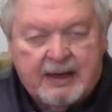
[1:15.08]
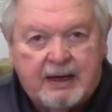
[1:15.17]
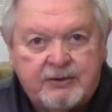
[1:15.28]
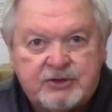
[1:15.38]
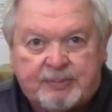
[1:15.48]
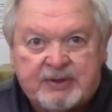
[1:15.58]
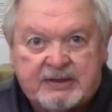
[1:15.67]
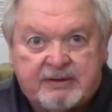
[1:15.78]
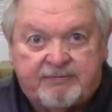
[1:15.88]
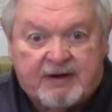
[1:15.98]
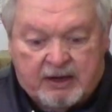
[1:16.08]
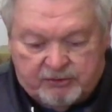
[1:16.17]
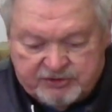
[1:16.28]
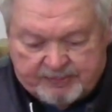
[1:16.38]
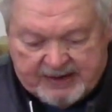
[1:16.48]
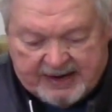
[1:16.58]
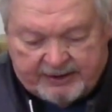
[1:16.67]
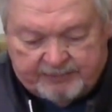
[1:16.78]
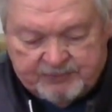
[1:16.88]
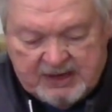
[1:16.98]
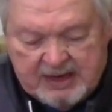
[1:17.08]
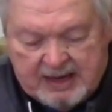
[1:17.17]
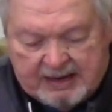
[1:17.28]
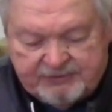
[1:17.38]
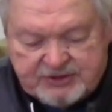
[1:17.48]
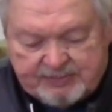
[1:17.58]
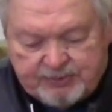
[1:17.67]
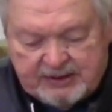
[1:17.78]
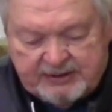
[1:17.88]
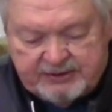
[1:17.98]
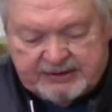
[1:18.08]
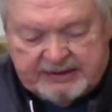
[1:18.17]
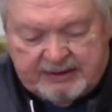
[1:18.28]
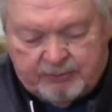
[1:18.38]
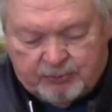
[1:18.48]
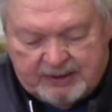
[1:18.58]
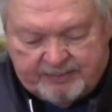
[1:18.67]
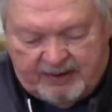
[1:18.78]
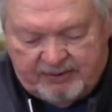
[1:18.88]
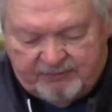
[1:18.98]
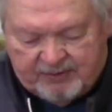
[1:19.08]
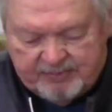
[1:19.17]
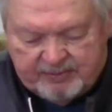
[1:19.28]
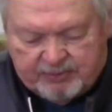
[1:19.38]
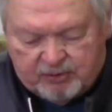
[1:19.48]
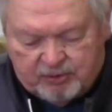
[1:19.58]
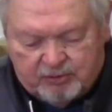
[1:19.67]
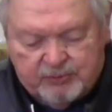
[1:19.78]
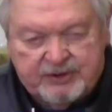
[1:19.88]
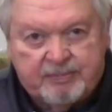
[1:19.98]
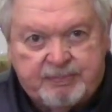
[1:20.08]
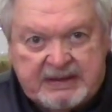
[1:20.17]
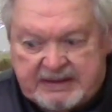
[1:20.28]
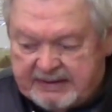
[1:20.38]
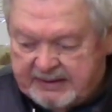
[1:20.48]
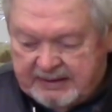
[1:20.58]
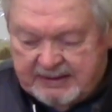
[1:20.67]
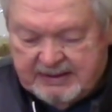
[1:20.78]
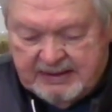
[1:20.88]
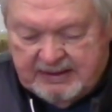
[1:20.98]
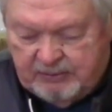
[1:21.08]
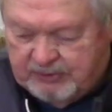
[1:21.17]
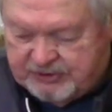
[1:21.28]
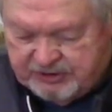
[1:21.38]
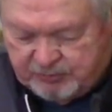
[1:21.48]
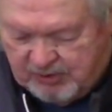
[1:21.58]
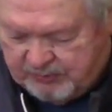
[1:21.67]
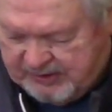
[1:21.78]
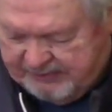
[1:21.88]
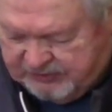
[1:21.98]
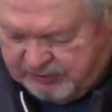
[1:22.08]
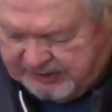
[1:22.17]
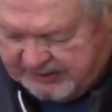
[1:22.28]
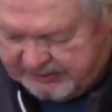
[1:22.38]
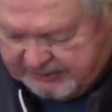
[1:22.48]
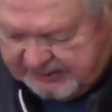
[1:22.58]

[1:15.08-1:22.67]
something to follow as a pattern. I've separated the rim from the bowl with a bead, which is one way of doing it.